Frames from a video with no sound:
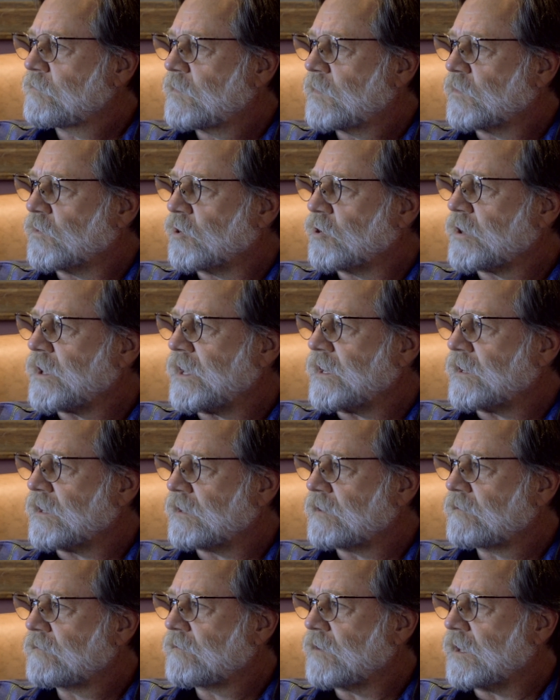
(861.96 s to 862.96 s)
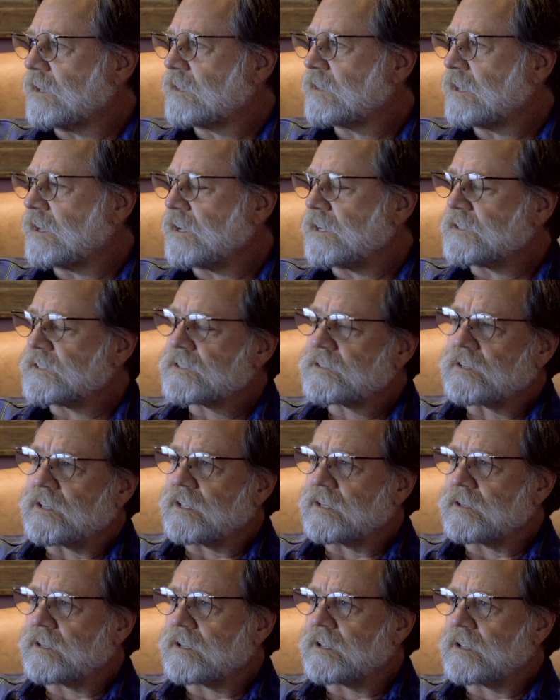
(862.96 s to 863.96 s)
looking at things
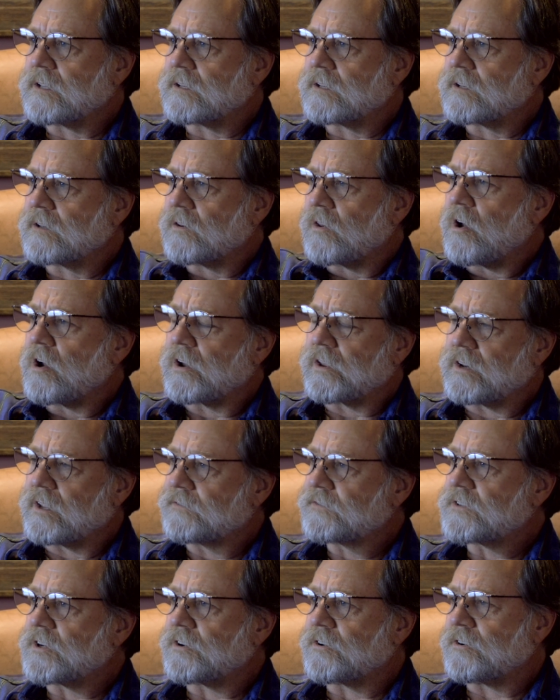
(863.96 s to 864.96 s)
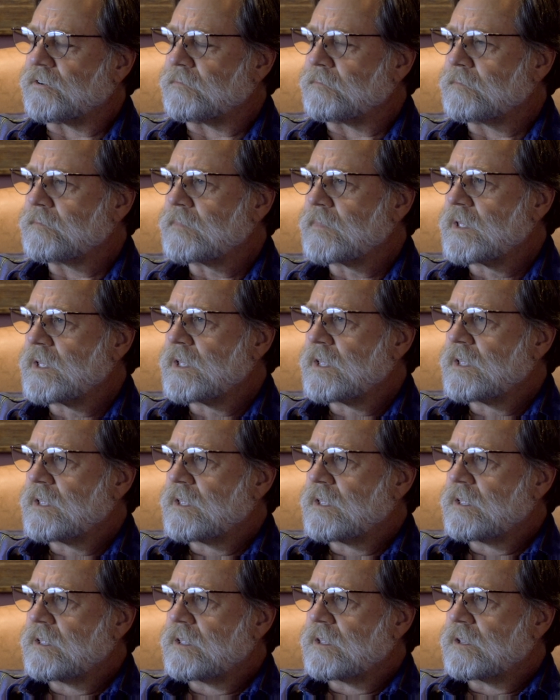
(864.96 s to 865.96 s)
in a long enough term.
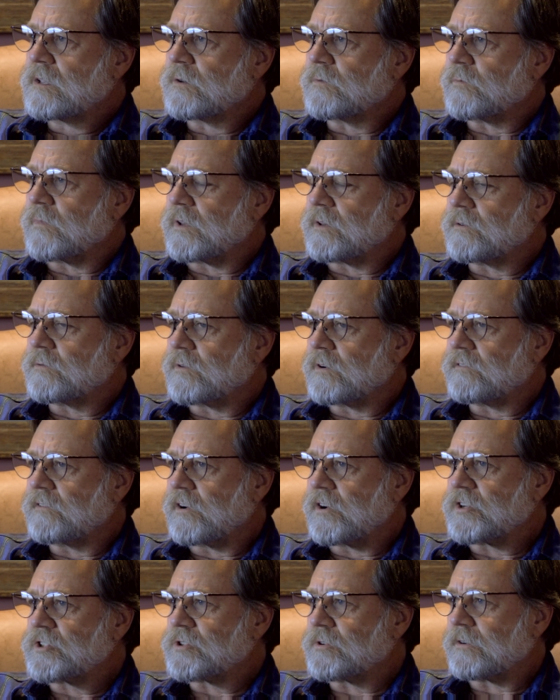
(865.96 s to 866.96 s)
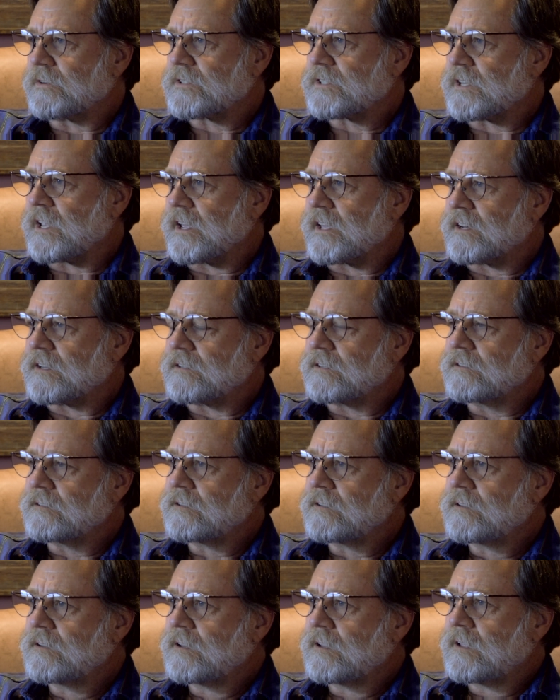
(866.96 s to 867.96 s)
We're very short-sighted.
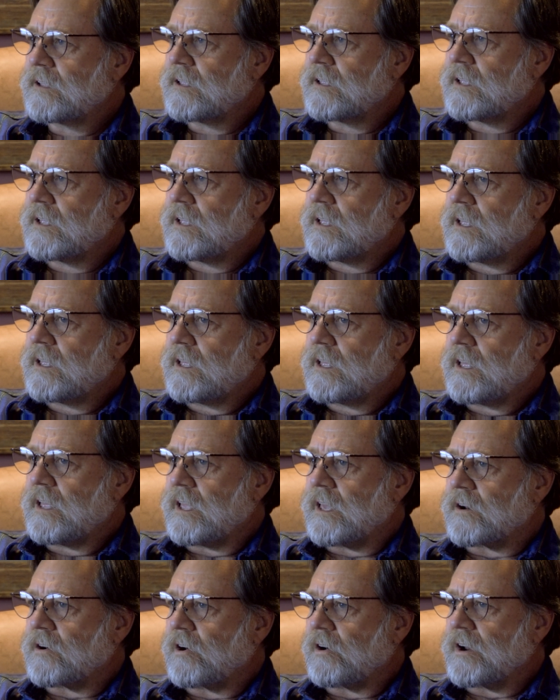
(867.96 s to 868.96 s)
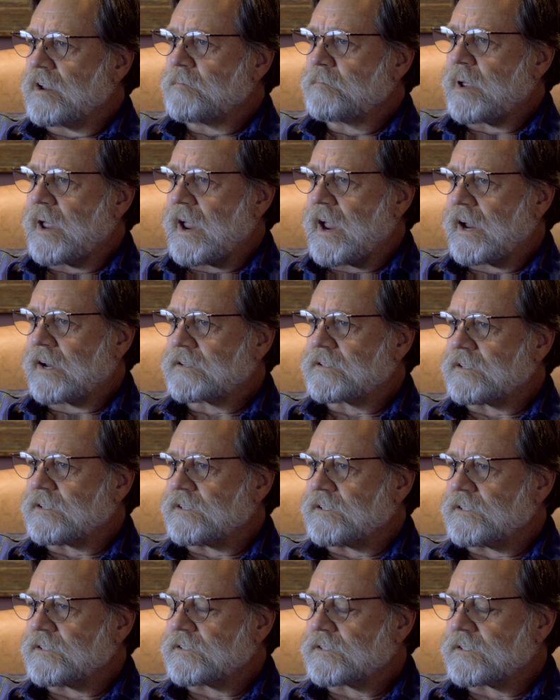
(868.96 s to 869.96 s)
And our impact
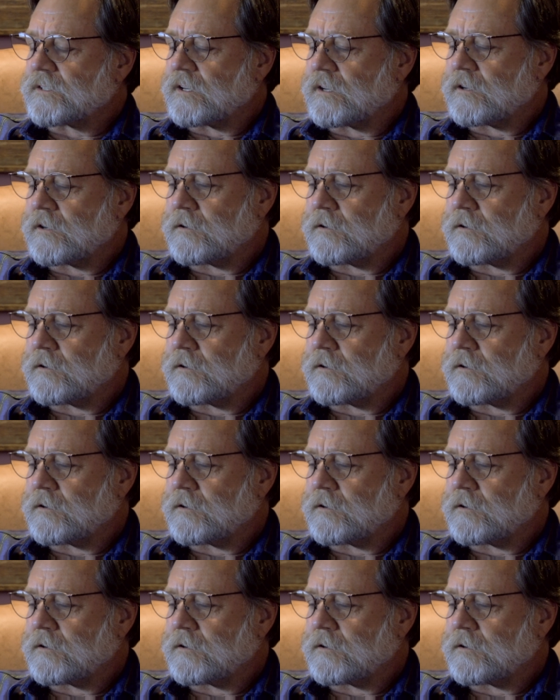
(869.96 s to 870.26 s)
is, we